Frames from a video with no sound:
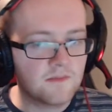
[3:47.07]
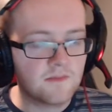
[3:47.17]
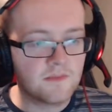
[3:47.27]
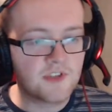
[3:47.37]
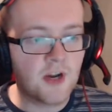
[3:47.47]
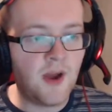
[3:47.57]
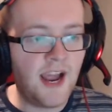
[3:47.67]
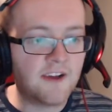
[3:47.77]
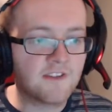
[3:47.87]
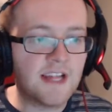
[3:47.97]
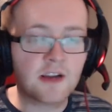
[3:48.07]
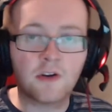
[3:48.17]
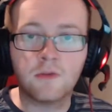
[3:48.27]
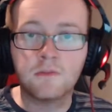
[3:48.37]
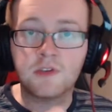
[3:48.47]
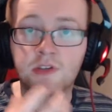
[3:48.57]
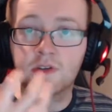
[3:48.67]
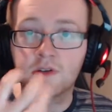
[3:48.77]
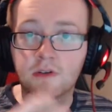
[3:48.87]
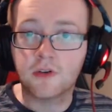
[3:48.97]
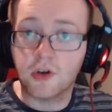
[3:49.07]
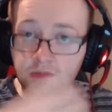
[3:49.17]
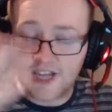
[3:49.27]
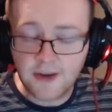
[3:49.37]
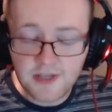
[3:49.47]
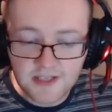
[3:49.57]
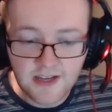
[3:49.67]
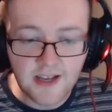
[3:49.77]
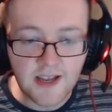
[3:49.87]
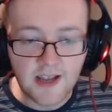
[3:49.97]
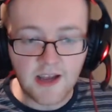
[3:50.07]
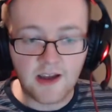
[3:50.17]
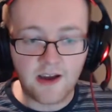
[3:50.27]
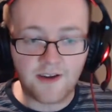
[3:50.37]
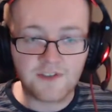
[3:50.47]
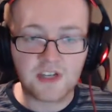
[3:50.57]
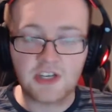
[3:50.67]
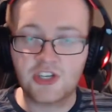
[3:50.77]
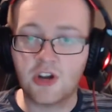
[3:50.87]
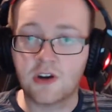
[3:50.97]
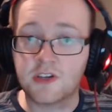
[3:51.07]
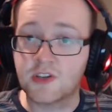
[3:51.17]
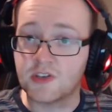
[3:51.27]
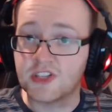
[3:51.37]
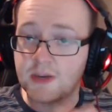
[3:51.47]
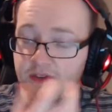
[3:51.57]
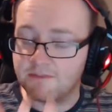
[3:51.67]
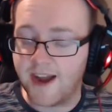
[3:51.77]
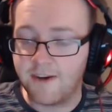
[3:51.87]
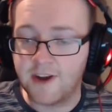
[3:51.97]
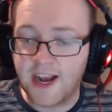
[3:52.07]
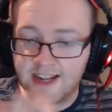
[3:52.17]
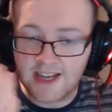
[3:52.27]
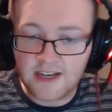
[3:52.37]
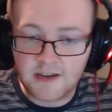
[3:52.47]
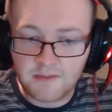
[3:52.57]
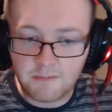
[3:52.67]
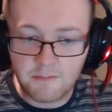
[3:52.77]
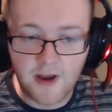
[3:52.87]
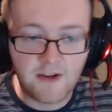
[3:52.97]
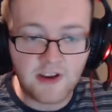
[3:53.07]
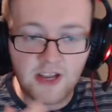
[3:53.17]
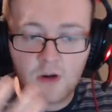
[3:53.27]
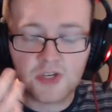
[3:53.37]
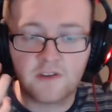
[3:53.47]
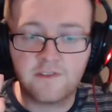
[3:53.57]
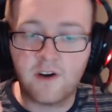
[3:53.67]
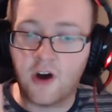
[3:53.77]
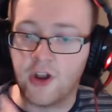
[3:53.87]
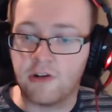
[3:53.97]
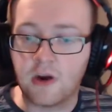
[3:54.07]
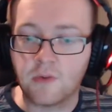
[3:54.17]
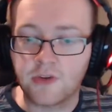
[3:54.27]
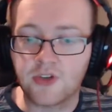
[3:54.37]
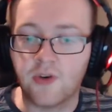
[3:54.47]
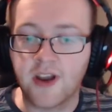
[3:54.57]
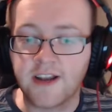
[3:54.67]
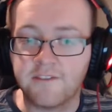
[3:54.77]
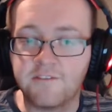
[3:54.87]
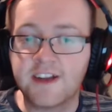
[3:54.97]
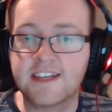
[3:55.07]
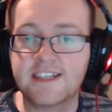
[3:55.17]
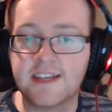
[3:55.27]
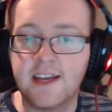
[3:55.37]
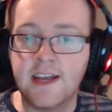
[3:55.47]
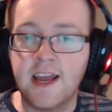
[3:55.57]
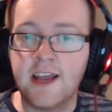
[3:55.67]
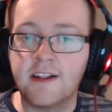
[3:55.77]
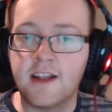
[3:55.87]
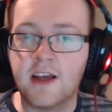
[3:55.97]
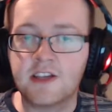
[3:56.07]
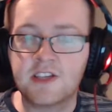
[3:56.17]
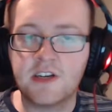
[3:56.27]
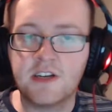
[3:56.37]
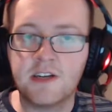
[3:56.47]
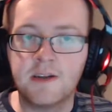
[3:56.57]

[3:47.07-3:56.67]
So after that comes out, obviously Sherlock discusses it with Mary, and then Mary goes off on her own to try and fix a certain,